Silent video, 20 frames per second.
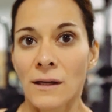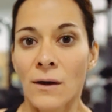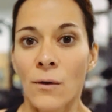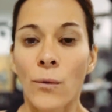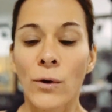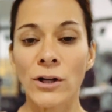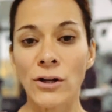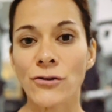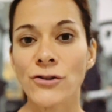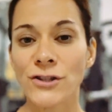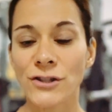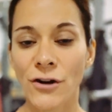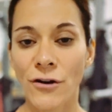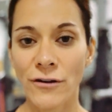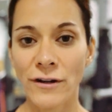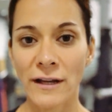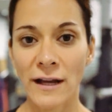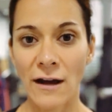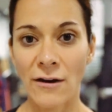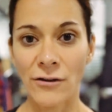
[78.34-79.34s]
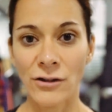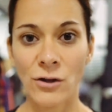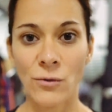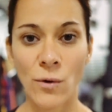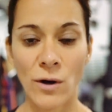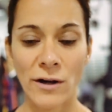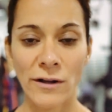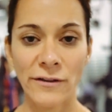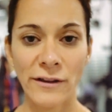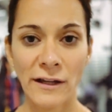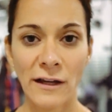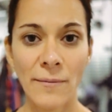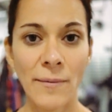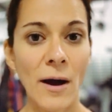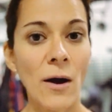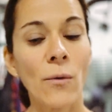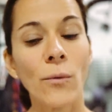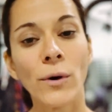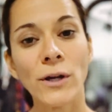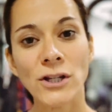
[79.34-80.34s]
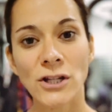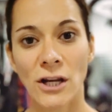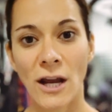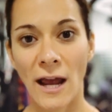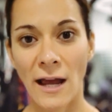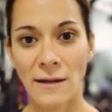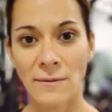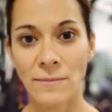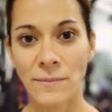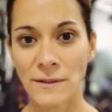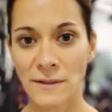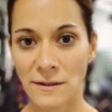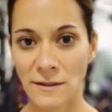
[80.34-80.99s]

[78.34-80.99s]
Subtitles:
When you're starting out and you want to think about which hand